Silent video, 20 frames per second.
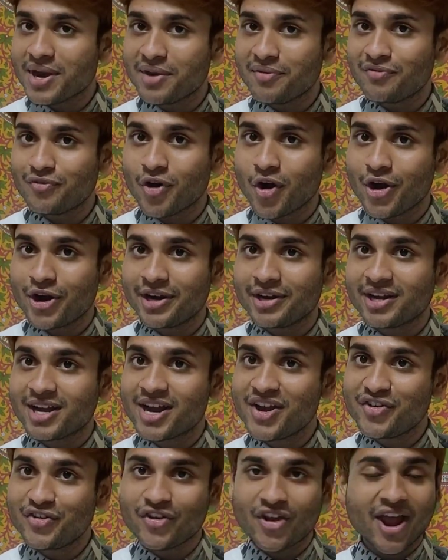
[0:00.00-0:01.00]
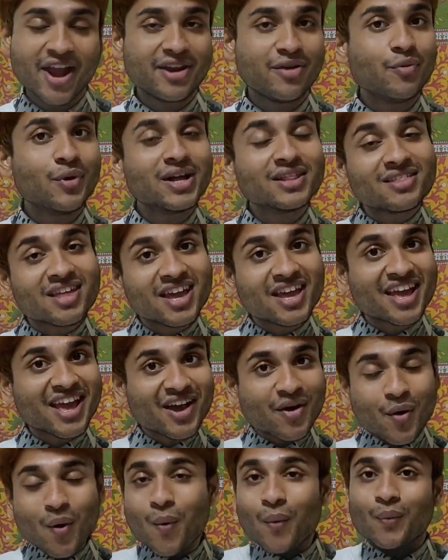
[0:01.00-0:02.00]
in foreign country and you are
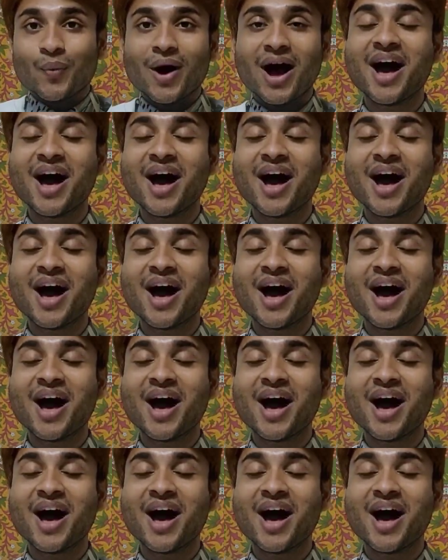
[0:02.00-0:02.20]
thinking, oh,